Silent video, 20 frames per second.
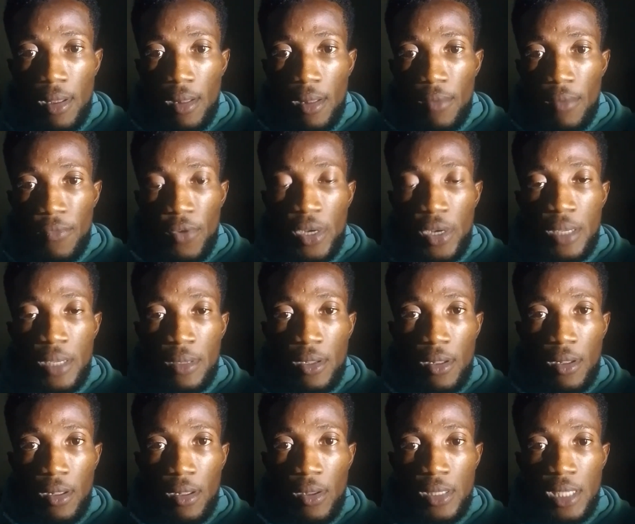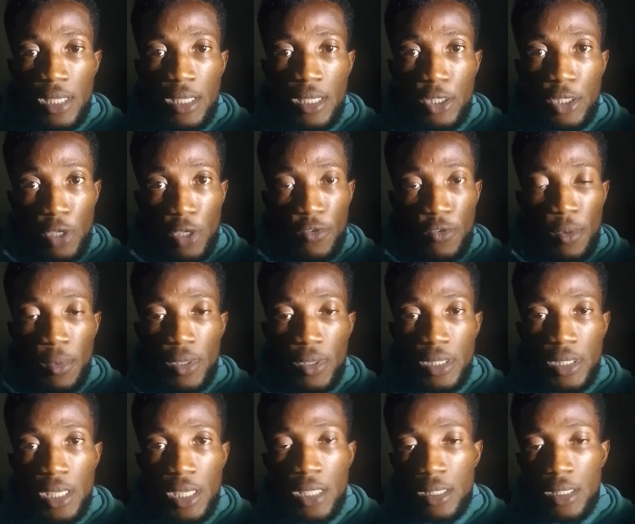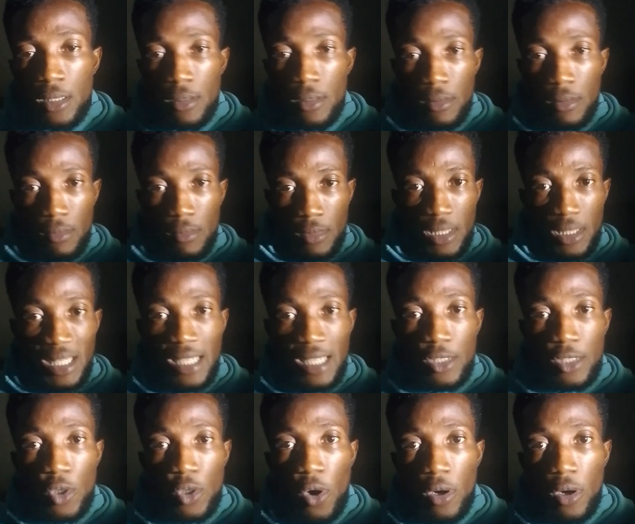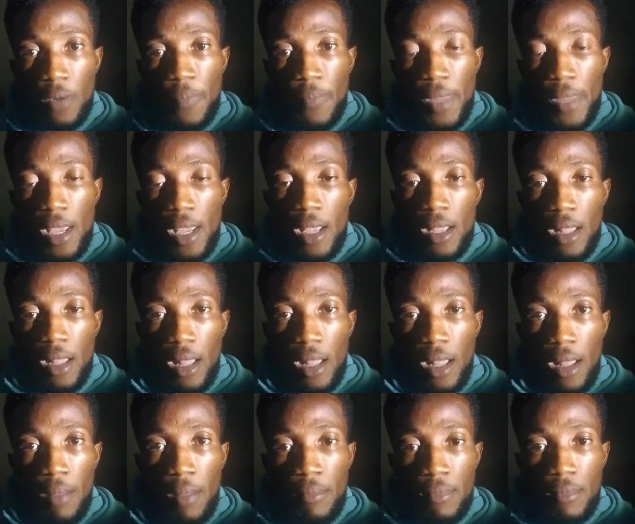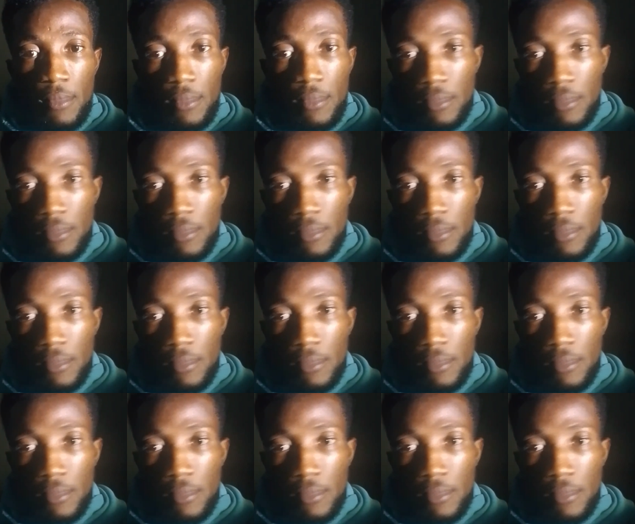funny content, short form content? TikTok, um,